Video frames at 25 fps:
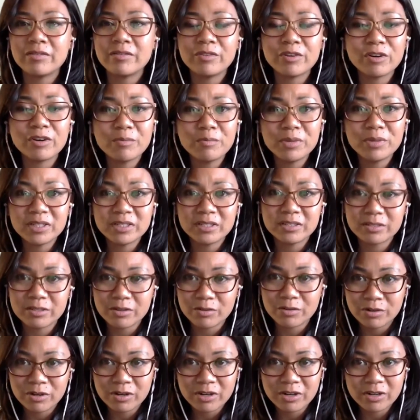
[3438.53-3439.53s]
if you're a business
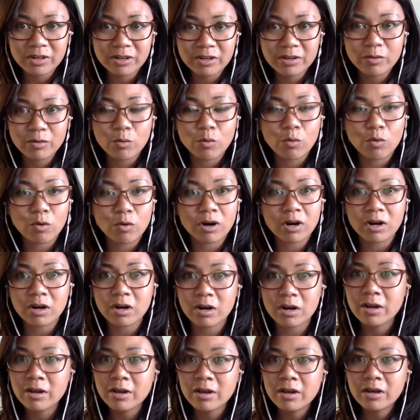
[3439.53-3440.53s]
owner
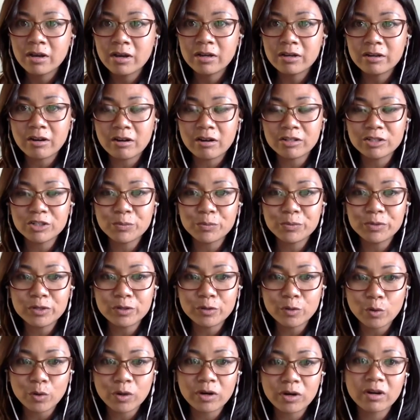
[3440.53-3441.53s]
or an
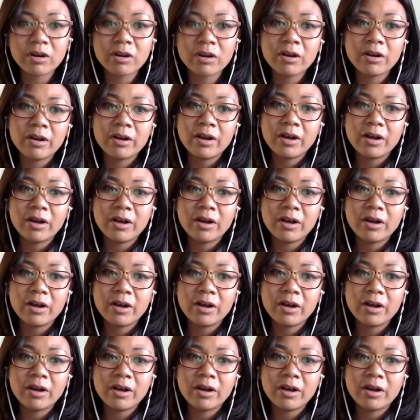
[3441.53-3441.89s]
entrepreneur